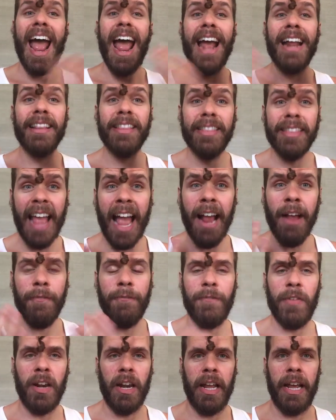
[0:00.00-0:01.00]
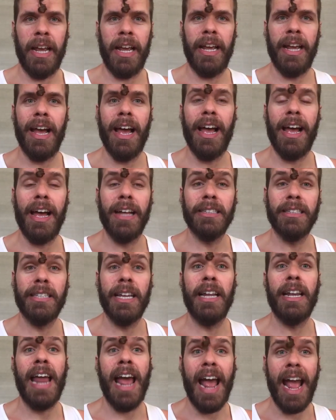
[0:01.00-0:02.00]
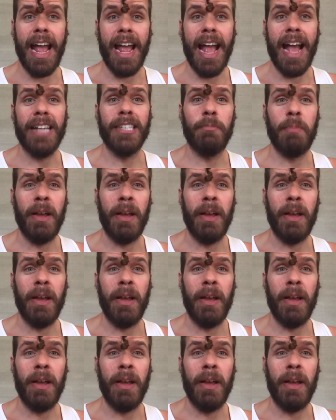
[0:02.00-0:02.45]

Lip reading: And thankfully, today has